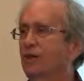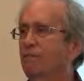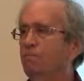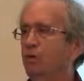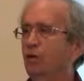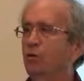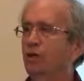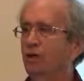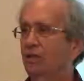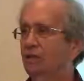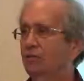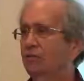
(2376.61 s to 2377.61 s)

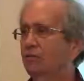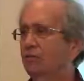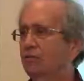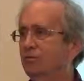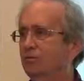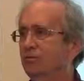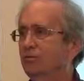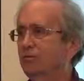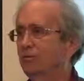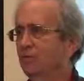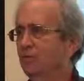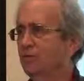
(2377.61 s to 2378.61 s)
invoking
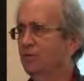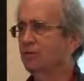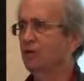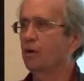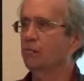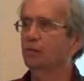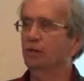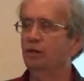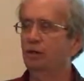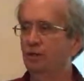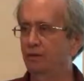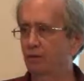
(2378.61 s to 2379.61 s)
this option
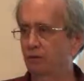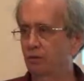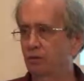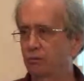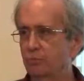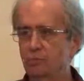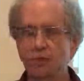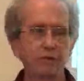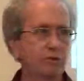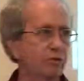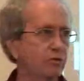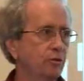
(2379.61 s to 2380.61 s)
in this
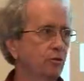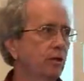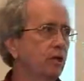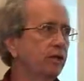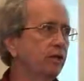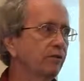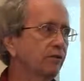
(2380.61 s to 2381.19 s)
circumstance and so on?